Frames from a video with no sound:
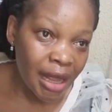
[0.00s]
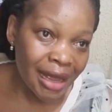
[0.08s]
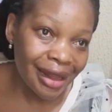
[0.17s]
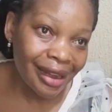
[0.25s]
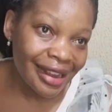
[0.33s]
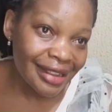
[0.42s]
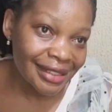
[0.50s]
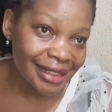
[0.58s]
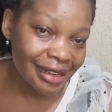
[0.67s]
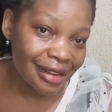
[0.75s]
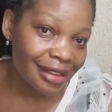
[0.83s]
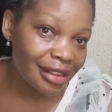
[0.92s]

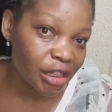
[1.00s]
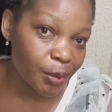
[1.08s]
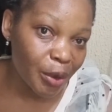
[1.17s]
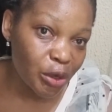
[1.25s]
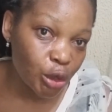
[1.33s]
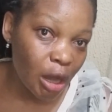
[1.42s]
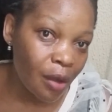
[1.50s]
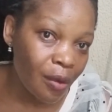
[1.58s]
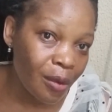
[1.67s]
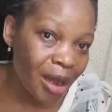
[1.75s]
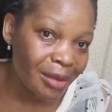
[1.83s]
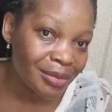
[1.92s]
Cleansing in the spiritual
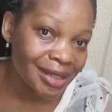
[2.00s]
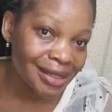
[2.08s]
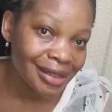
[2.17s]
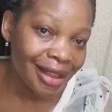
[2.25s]
realms,